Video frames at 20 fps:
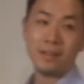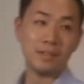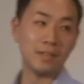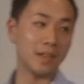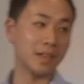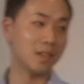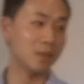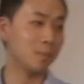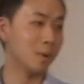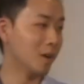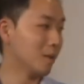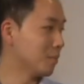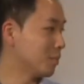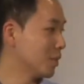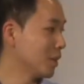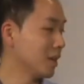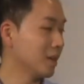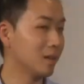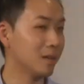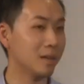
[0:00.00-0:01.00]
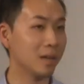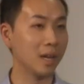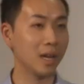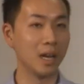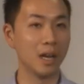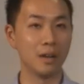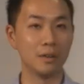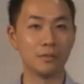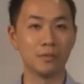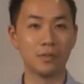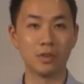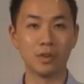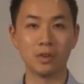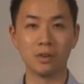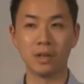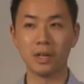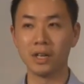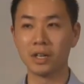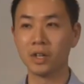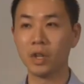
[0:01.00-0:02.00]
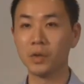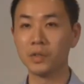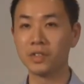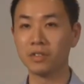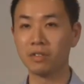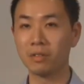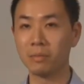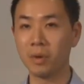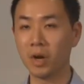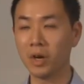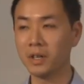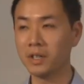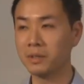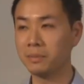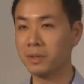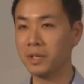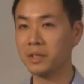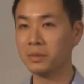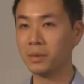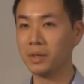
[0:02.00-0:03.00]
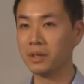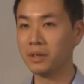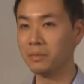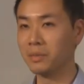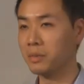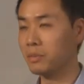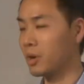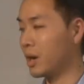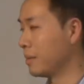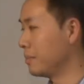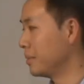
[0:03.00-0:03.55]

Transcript: Thank you, Haram Brie. And for closing remarks, please welcome the Prime